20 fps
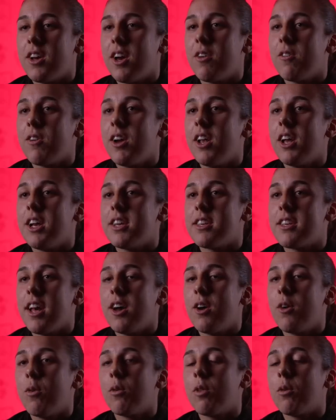I realised
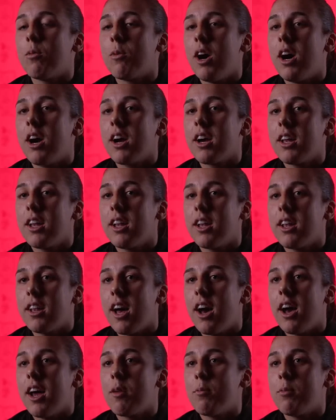that all the work
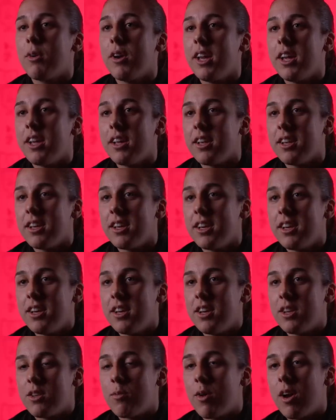that I had put in
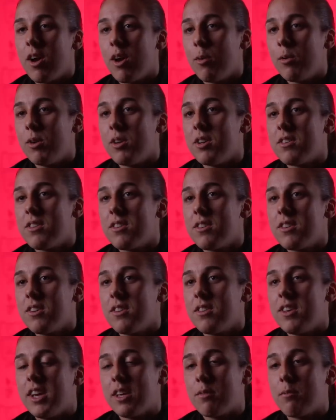to where I was
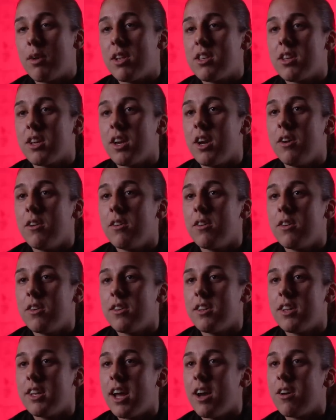6 months ago
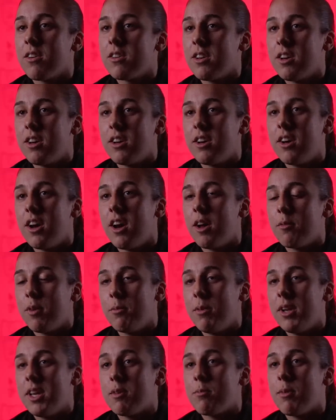to now, to earn my
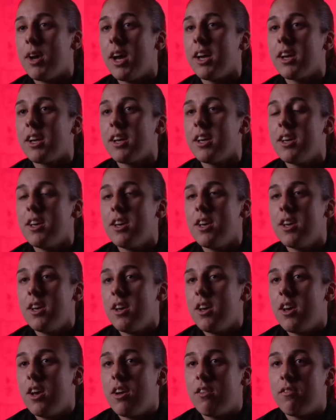place back,
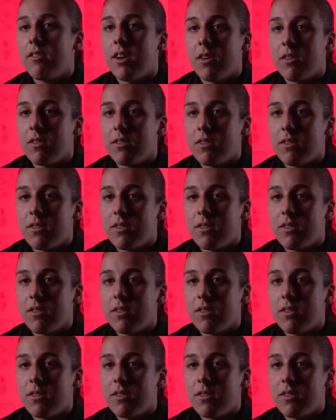felt